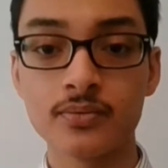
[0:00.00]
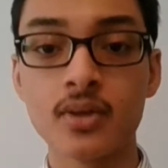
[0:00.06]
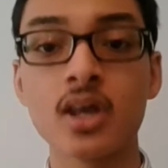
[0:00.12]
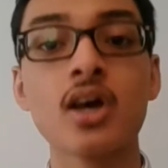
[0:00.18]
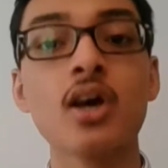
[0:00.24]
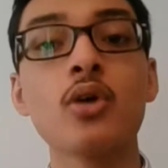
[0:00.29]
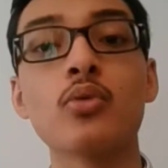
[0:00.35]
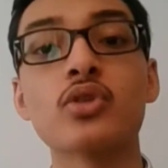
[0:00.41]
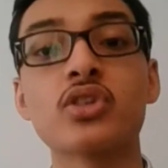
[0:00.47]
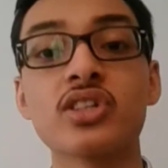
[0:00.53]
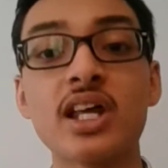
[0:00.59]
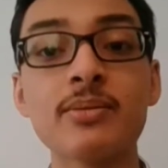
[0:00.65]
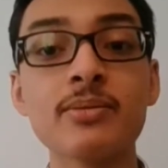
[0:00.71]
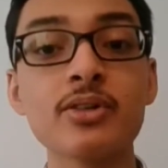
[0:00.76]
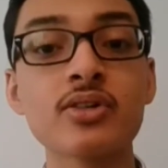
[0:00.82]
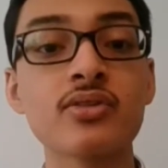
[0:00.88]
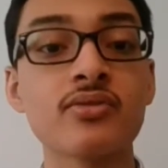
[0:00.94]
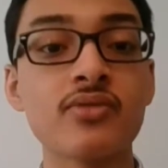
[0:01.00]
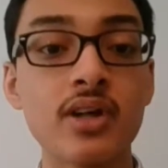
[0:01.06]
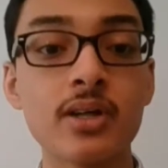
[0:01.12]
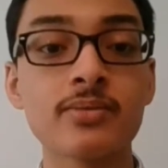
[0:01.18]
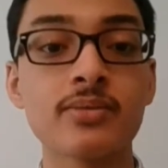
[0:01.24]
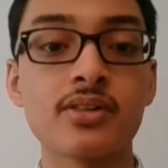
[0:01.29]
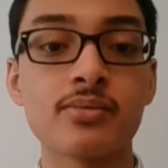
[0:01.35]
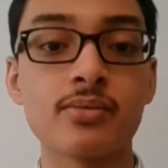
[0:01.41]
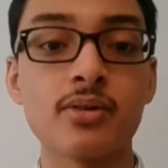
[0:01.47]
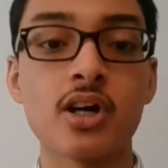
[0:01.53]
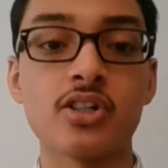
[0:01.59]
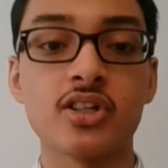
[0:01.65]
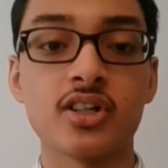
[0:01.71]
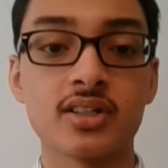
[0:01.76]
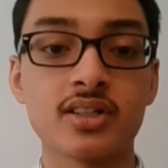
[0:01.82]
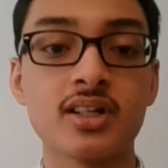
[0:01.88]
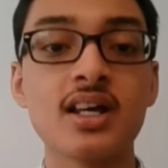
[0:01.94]
which led me to develop this project,
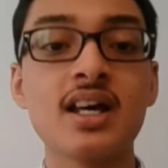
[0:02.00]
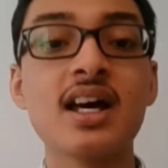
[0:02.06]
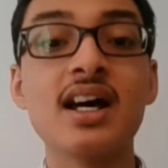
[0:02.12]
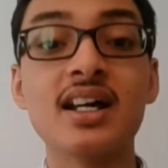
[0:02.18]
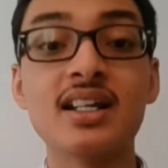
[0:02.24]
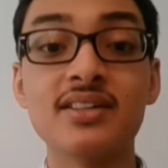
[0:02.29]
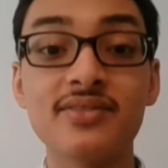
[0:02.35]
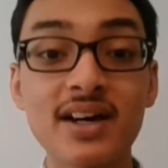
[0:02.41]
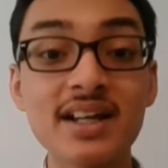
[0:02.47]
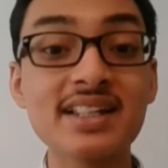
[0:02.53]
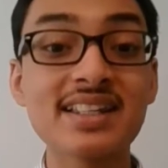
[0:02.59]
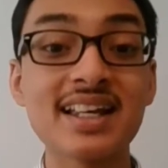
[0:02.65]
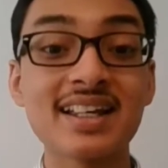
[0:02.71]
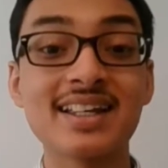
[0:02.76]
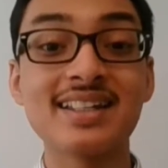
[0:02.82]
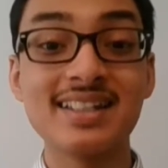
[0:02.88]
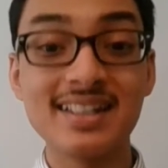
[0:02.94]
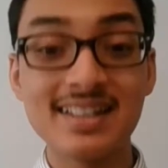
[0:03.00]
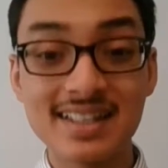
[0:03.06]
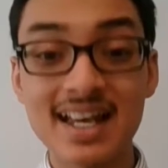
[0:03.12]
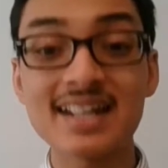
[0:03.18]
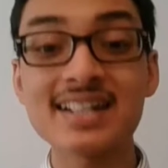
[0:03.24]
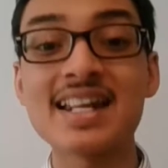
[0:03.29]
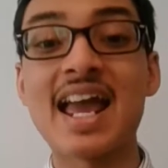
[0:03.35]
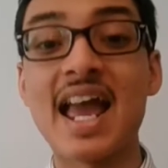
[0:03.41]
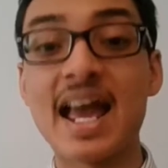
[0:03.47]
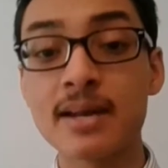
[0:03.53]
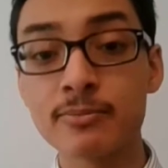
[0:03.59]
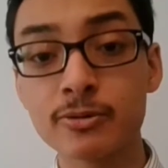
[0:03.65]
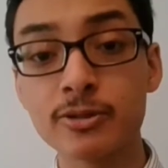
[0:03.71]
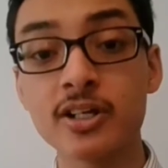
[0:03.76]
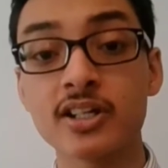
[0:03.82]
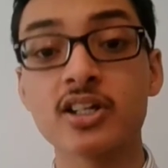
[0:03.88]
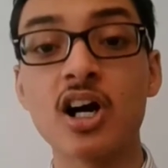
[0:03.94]
a device that can detect and
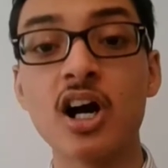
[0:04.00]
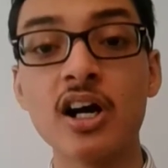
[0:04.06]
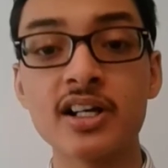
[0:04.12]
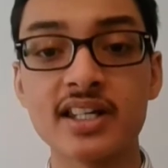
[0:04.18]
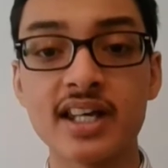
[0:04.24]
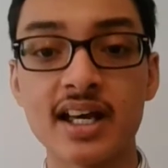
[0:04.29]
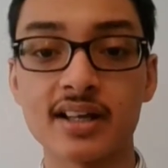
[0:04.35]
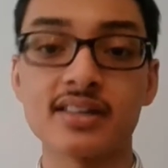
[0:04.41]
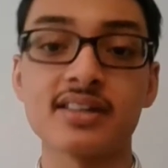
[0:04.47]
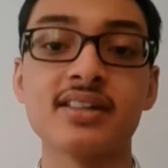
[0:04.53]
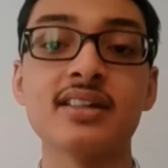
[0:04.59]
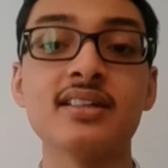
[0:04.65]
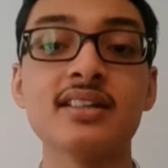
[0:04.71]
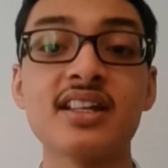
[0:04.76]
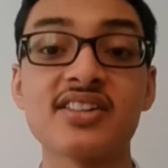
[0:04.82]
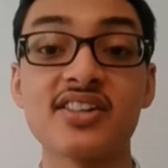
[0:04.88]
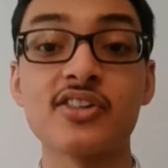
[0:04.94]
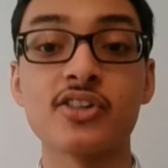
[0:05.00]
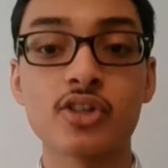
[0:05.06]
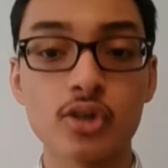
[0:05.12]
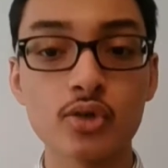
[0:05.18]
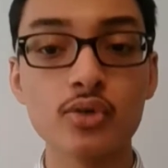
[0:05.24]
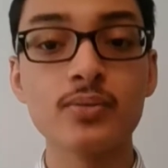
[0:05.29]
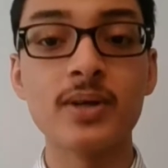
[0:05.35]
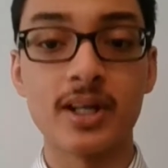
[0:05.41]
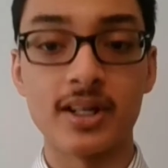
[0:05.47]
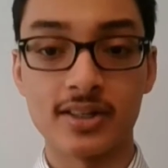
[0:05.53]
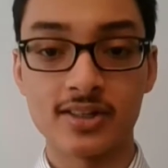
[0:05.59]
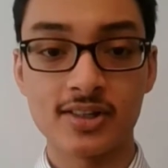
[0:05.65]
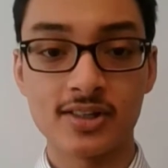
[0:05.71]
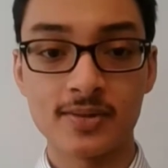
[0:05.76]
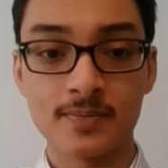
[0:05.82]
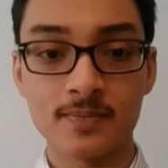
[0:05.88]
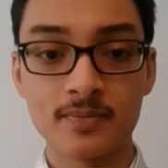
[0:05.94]
predict heart attacks in less than 2 minutes.
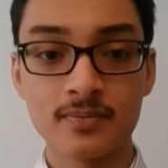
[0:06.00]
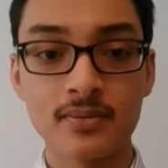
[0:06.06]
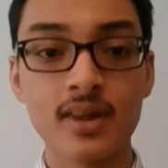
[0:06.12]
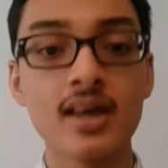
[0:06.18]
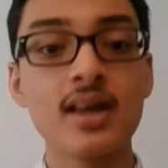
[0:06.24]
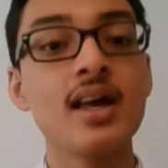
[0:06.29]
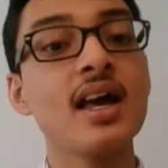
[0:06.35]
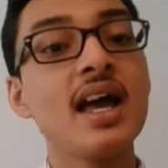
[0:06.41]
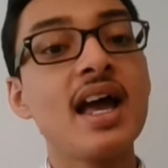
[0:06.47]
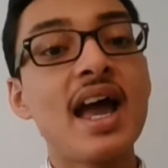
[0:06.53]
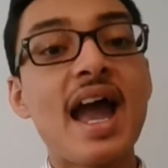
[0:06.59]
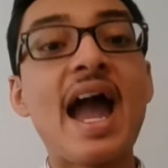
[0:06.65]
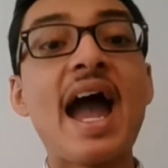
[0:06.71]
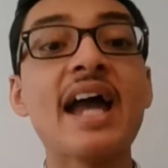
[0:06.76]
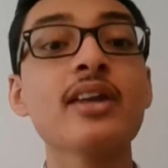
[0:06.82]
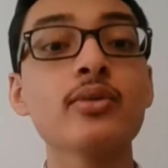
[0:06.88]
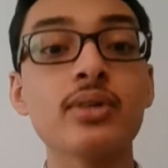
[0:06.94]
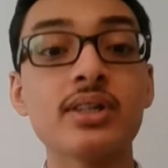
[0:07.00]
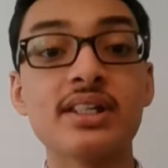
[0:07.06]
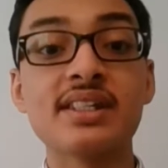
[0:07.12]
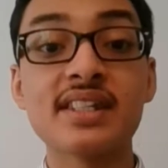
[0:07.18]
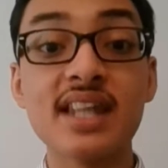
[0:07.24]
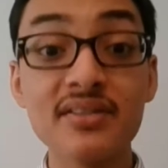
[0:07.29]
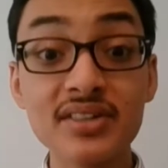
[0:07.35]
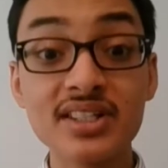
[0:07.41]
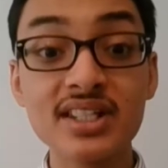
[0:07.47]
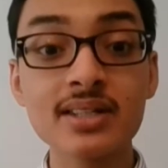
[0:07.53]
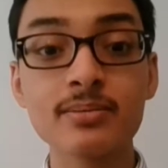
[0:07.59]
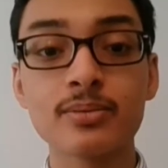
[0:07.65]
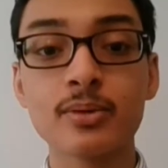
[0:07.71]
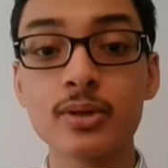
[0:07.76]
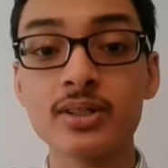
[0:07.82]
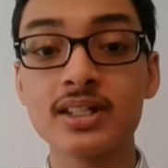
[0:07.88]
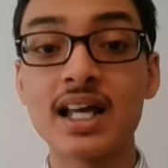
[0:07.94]
Annually,
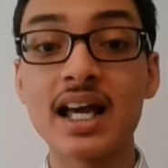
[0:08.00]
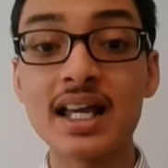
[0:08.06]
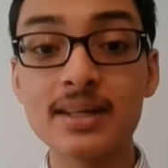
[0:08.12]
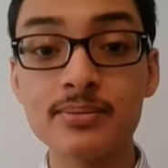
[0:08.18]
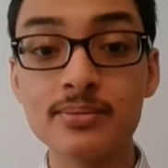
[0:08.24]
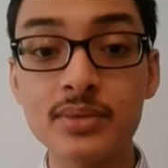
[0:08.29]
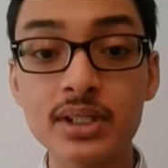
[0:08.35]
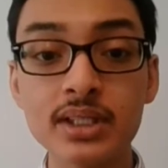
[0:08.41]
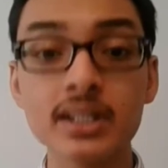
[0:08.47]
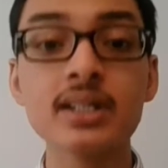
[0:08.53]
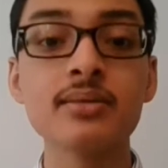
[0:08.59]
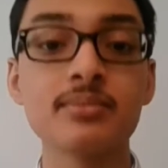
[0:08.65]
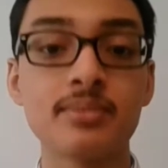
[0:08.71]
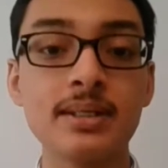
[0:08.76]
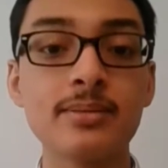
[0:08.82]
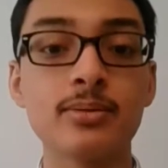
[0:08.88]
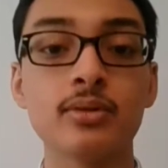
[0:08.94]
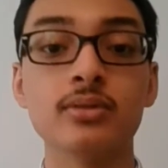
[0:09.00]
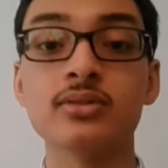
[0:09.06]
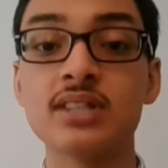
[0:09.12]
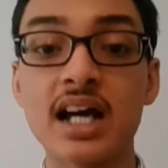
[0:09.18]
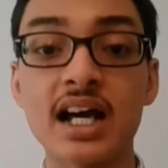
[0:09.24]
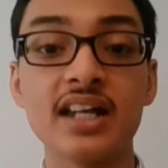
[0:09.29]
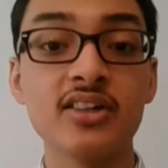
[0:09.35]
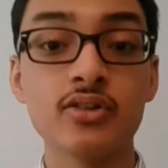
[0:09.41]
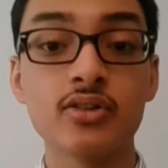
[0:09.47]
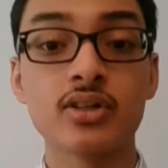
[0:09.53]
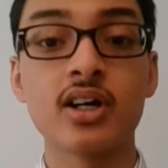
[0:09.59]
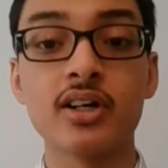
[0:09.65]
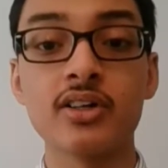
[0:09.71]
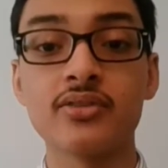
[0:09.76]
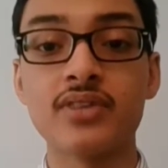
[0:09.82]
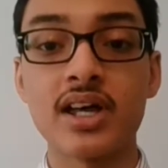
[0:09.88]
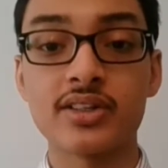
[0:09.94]
17.9 million people die due to
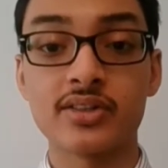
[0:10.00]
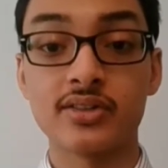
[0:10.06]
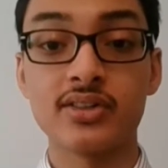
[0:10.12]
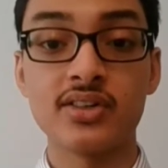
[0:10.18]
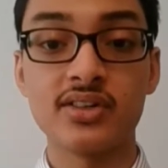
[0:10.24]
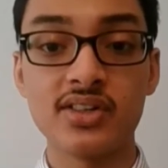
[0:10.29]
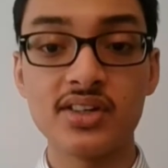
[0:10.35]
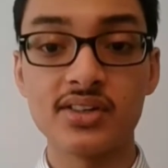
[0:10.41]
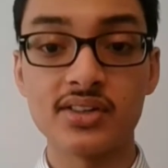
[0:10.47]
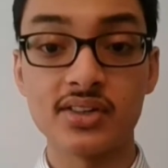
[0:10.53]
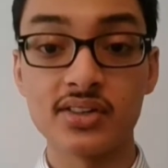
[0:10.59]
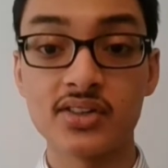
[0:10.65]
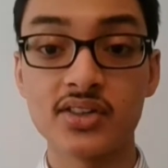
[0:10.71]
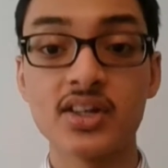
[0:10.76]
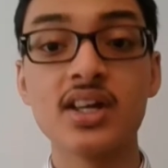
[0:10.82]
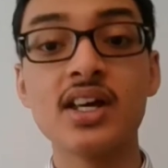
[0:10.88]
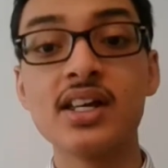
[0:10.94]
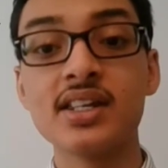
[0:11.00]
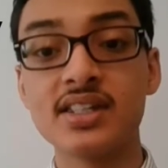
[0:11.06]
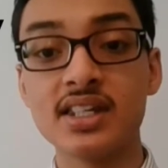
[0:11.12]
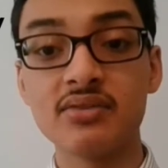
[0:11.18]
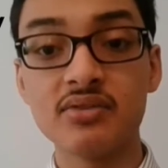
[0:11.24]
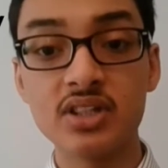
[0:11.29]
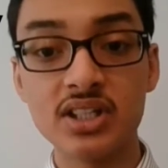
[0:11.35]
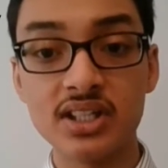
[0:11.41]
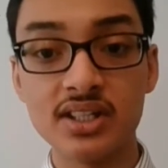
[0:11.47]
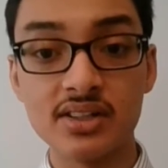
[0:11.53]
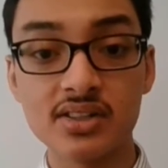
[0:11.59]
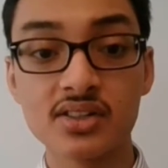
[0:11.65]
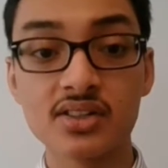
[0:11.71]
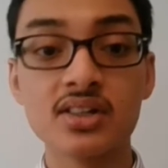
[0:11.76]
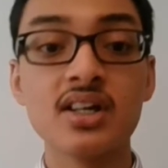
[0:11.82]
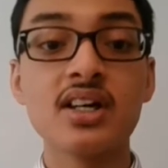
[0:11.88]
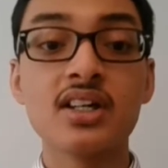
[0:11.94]
cardiovascular diseases, CVDs.
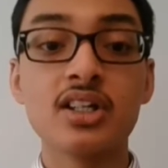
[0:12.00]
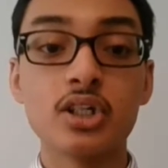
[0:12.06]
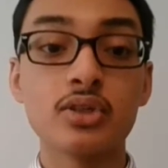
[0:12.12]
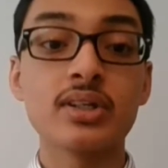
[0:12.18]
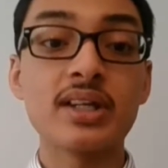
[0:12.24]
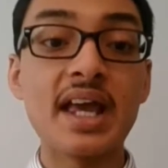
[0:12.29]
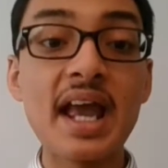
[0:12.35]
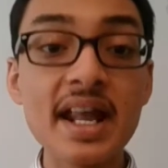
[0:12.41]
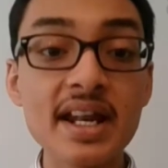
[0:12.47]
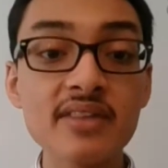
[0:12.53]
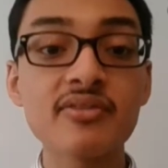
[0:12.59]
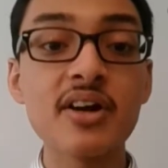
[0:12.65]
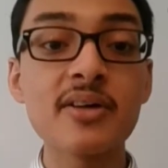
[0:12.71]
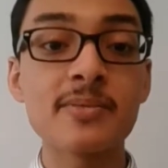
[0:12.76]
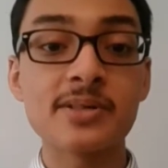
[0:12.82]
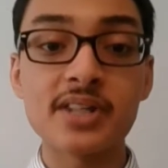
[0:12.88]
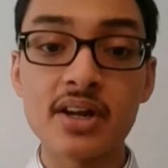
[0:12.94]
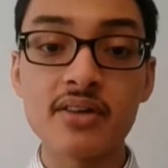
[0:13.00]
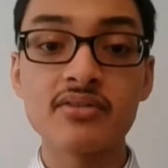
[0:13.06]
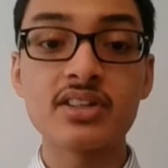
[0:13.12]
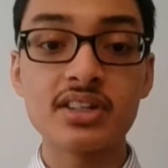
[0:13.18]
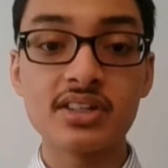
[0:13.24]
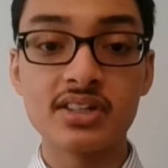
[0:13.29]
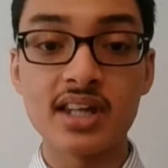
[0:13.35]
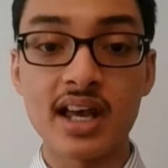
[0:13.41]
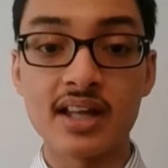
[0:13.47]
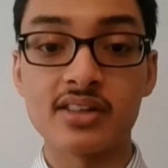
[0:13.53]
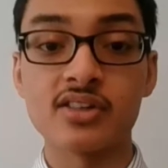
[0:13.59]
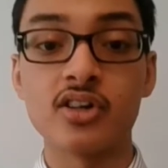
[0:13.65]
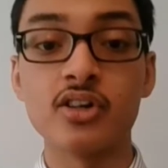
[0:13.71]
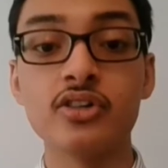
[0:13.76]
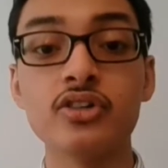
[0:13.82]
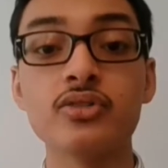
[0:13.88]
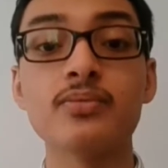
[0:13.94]
Nearly 85% of these deaths are due
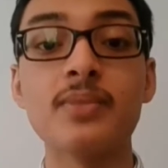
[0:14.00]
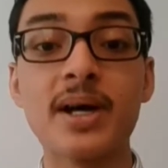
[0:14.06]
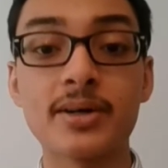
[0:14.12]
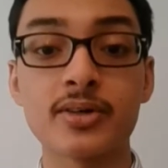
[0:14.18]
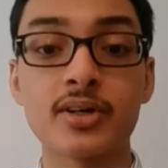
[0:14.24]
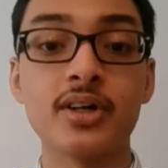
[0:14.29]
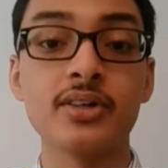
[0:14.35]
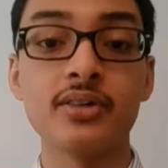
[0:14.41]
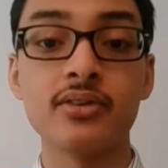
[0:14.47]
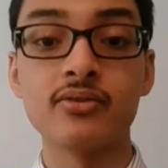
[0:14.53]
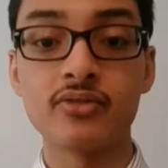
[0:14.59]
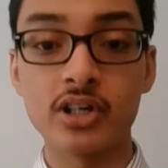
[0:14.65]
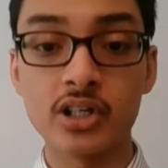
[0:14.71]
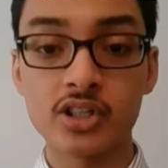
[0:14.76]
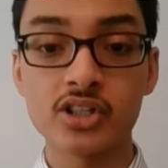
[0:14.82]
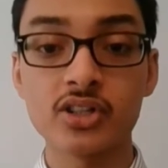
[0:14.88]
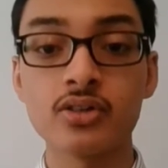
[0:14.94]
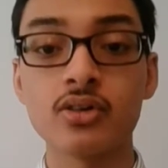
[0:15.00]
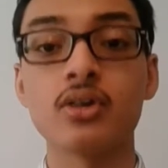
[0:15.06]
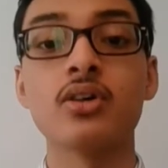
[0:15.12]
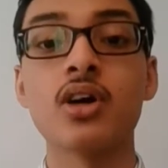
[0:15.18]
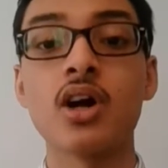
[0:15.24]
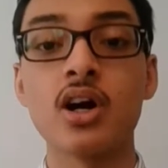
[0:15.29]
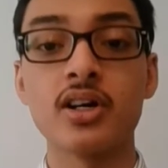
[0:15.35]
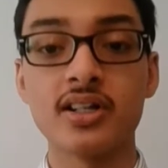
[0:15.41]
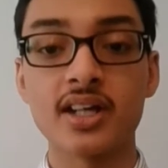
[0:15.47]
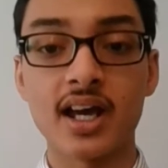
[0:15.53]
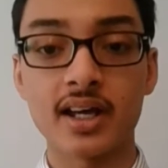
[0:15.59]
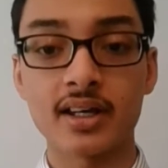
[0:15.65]
to myocardial infarction or heart attack.